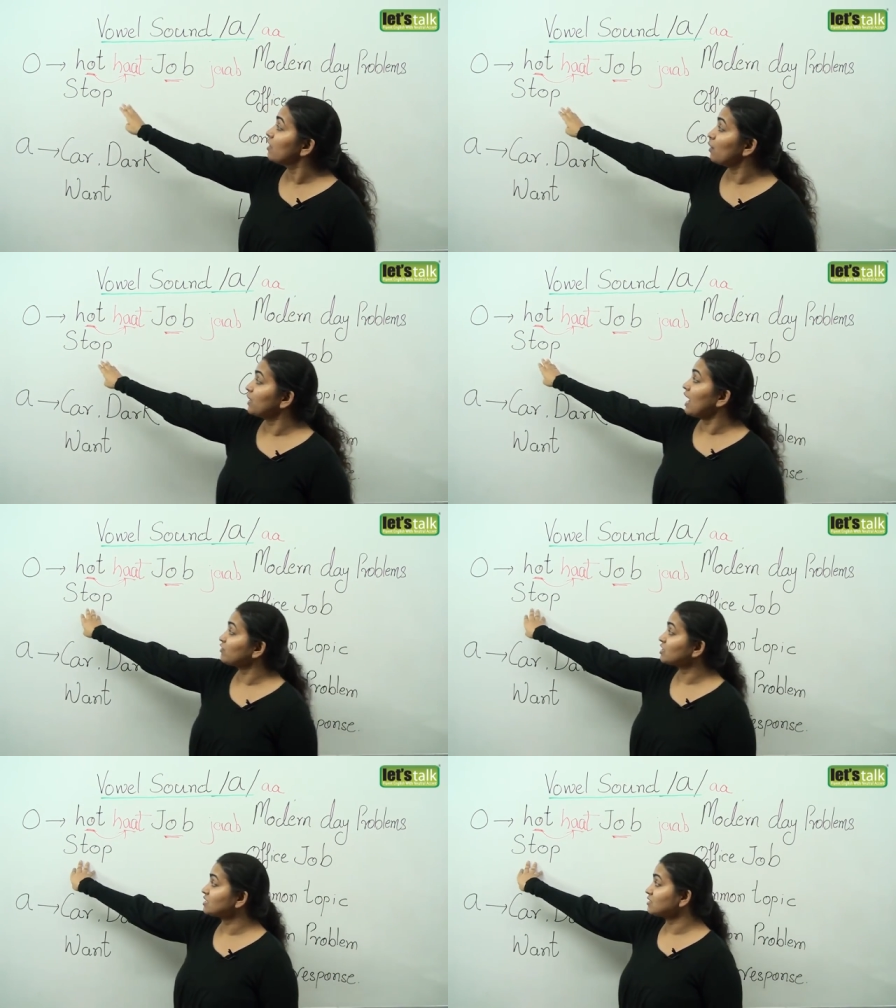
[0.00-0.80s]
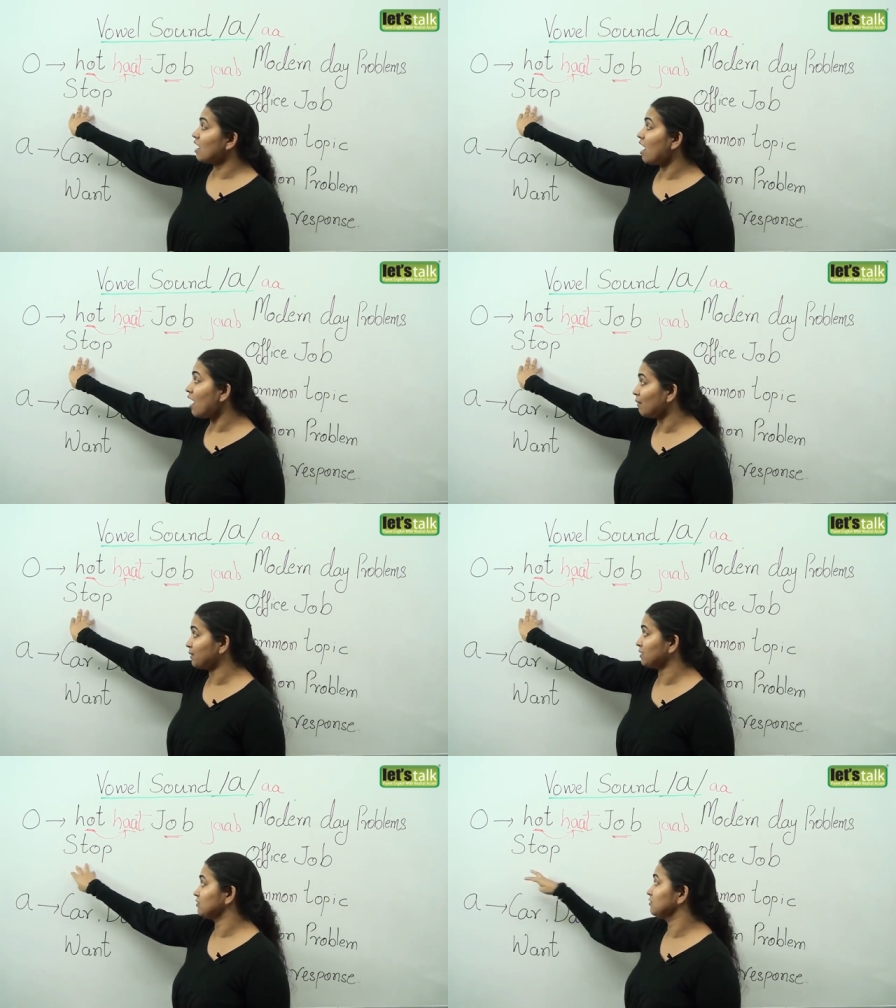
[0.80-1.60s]
Then we have a
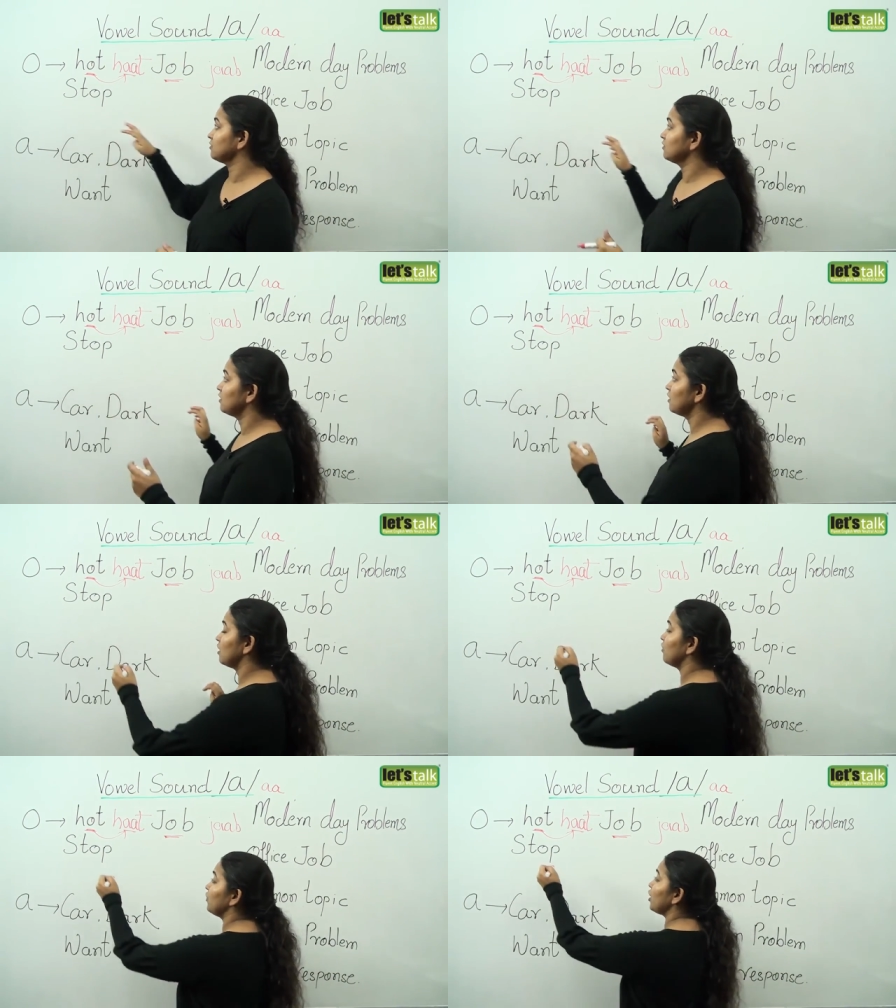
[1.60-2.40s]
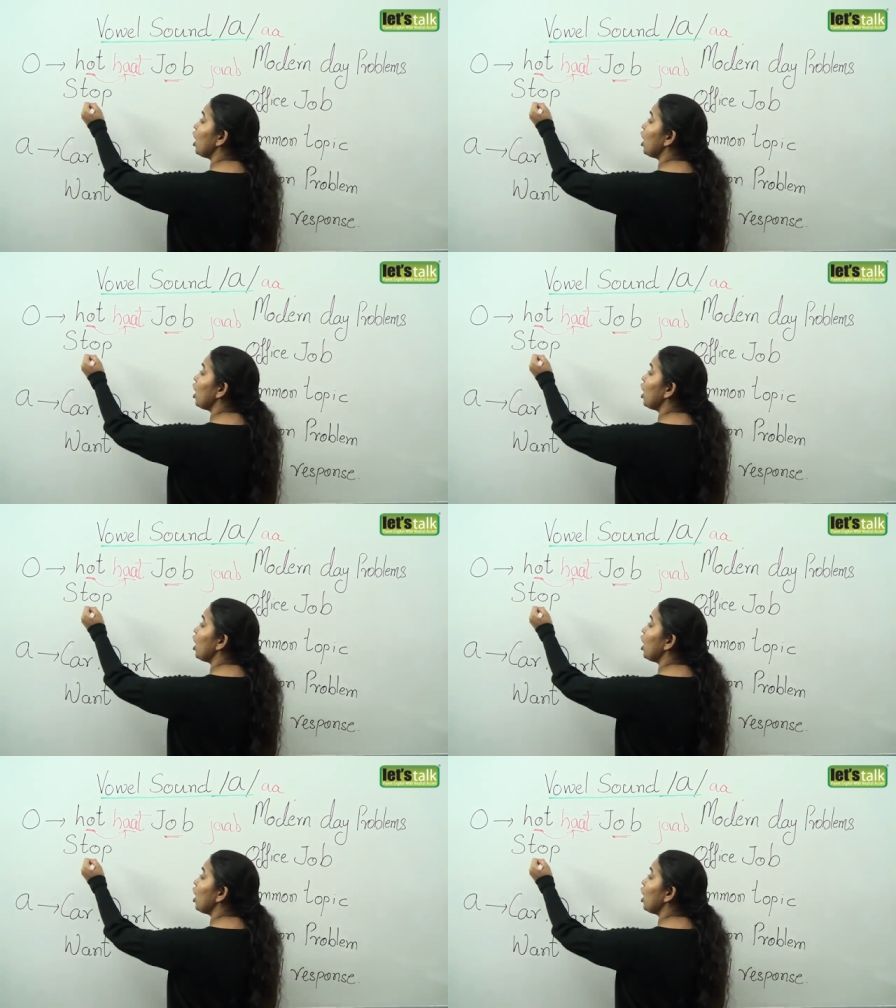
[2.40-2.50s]
stop. The